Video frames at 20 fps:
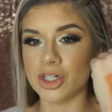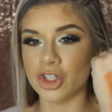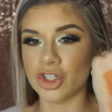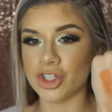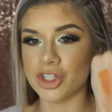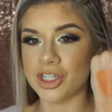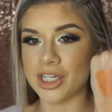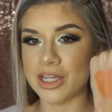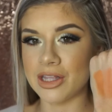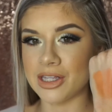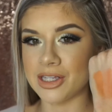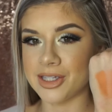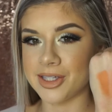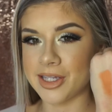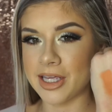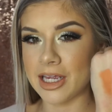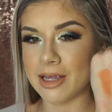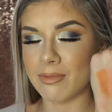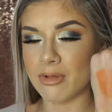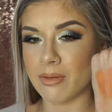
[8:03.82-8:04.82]
They're just in the
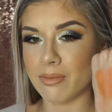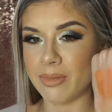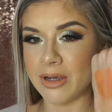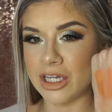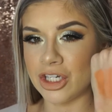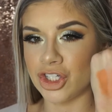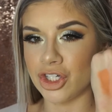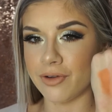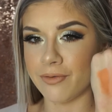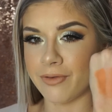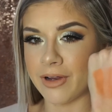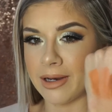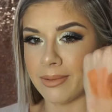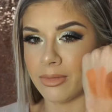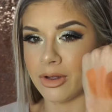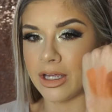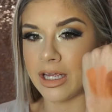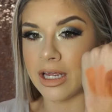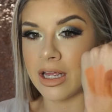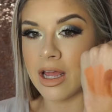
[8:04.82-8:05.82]
same peachy
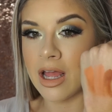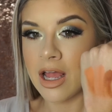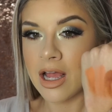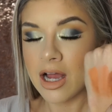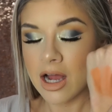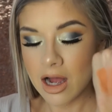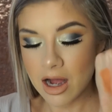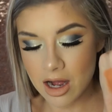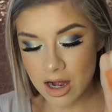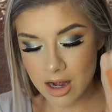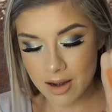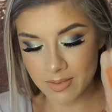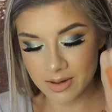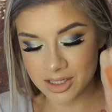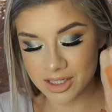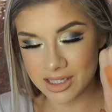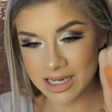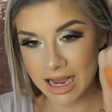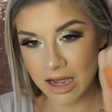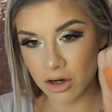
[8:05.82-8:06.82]
family.
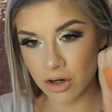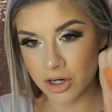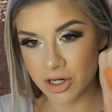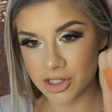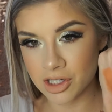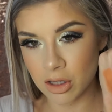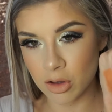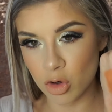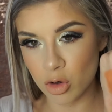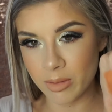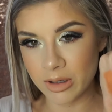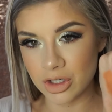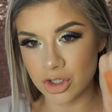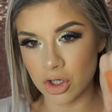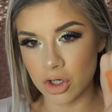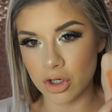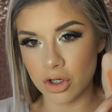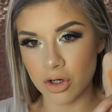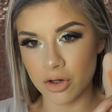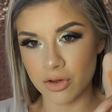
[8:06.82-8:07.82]
Saturn is a little bit
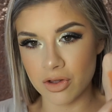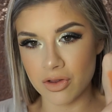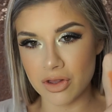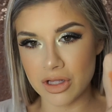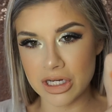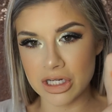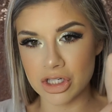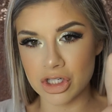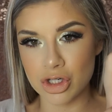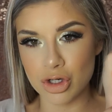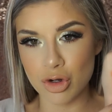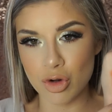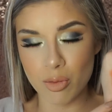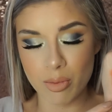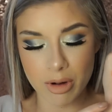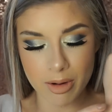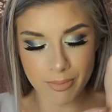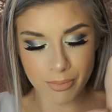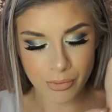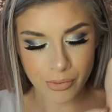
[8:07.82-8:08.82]
darker than these two,
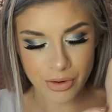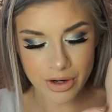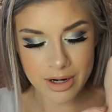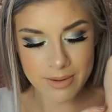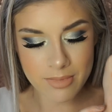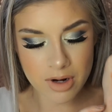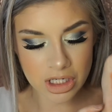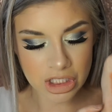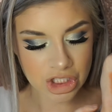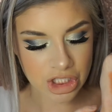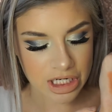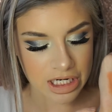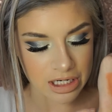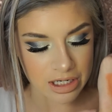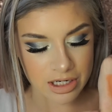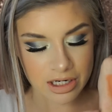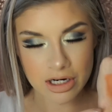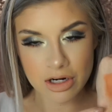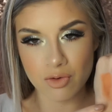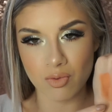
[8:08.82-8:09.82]
but pretty much
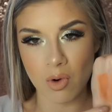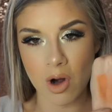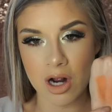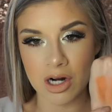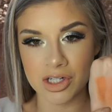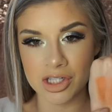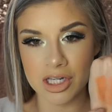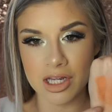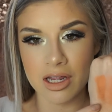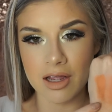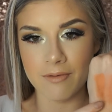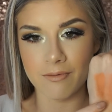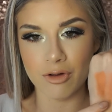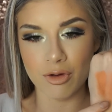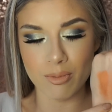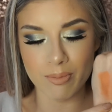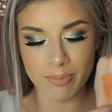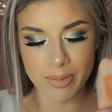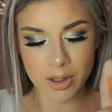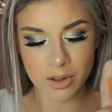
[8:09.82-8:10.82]
Eden and Roxy, if
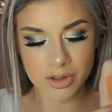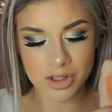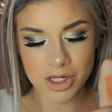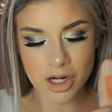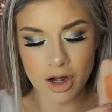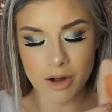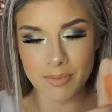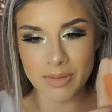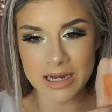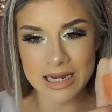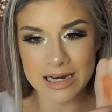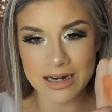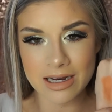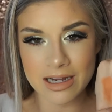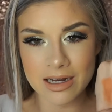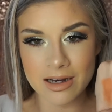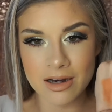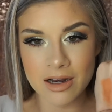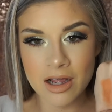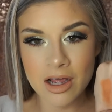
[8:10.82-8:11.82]
you built up
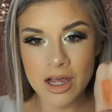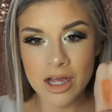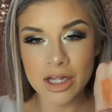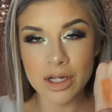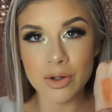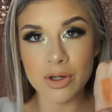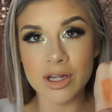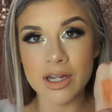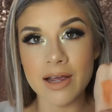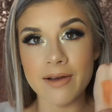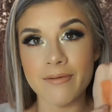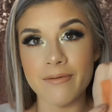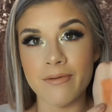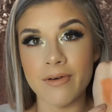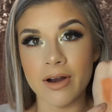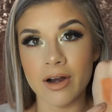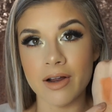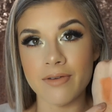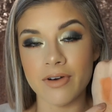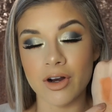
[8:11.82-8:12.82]
Eden, you could get
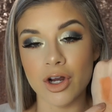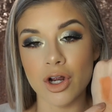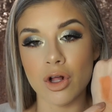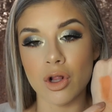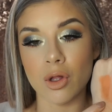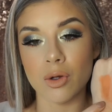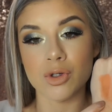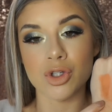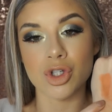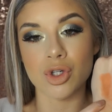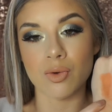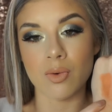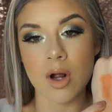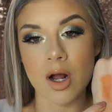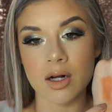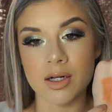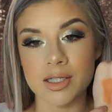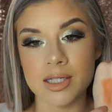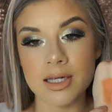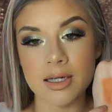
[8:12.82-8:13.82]
very, very close to
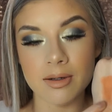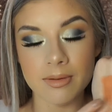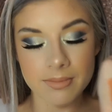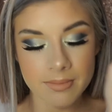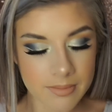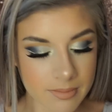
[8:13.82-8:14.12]
Roxy.